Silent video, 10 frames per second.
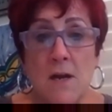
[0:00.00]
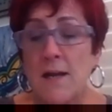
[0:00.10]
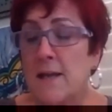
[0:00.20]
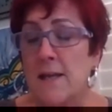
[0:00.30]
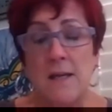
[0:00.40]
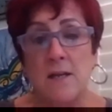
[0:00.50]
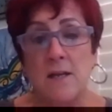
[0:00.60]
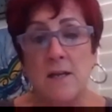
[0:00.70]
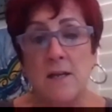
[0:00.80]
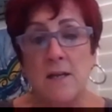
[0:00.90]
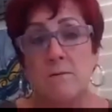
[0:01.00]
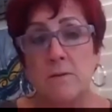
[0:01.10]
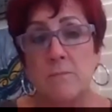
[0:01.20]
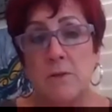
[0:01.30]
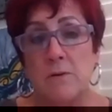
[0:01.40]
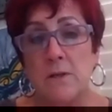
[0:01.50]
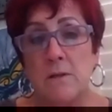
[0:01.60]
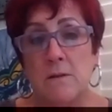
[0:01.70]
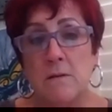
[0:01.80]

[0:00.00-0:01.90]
I can't hear you, you're muted.